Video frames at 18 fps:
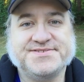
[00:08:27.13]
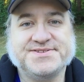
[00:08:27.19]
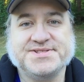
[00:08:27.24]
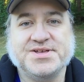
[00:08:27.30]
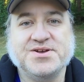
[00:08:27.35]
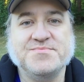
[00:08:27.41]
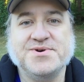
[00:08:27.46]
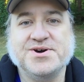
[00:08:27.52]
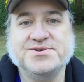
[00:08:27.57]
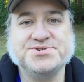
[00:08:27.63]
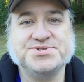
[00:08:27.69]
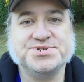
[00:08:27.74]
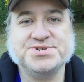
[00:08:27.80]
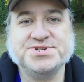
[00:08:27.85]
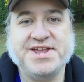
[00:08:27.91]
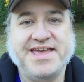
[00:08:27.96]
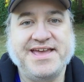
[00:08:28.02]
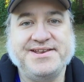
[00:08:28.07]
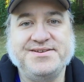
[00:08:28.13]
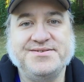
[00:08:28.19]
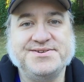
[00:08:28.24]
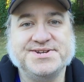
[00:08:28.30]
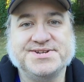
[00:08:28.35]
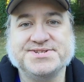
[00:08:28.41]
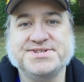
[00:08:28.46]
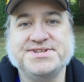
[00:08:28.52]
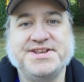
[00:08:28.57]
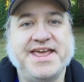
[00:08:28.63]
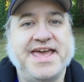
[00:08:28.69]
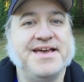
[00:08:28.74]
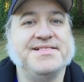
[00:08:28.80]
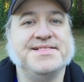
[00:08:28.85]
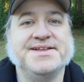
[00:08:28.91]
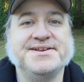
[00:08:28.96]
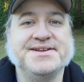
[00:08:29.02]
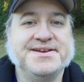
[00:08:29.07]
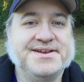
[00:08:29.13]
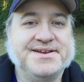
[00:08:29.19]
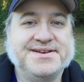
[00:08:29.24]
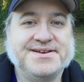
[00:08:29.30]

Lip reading: slow motion and you just nail it